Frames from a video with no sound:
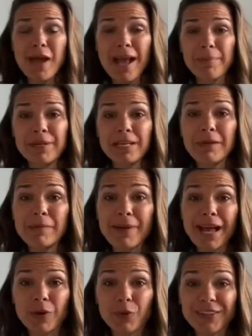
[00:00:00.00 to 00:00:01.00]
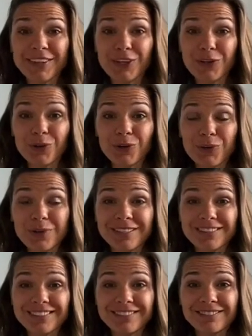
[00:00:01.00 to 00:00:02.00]
happy to be back with you.
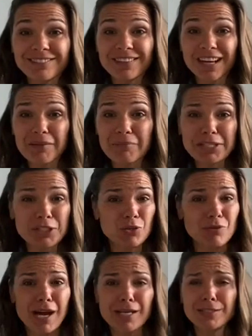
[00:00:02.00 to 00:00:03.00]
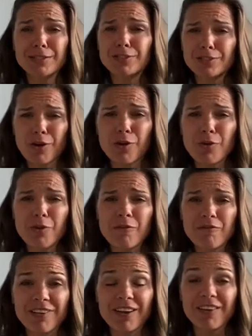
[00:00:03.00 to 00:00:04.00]
I missed you guys so
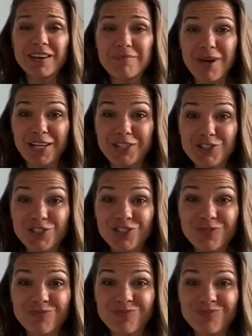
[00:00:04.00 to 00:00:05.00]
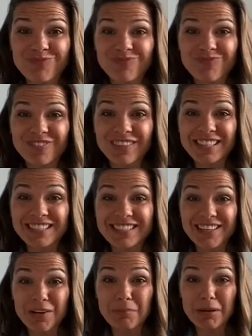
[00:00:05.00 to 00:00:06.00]
very much. Let's
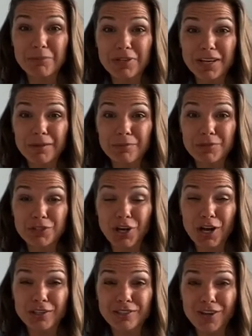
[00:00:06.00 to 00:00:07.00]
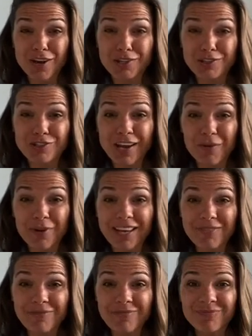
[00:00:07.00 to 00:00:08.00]
sing our bubblegum song, shall we?
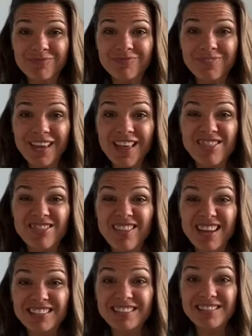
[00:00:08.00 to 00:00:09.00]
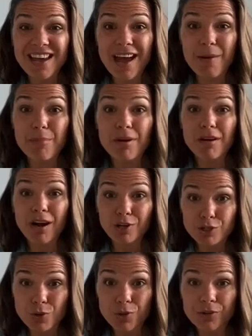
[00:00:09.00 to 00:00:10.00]
Let's tap our
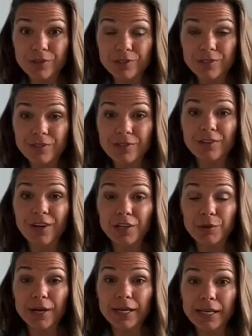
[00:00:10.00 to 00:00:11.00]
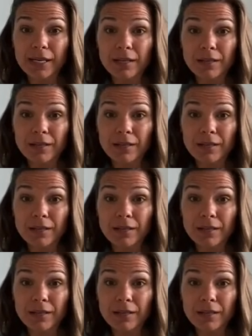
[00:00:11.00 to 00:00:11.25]
shoulders. Are you ready?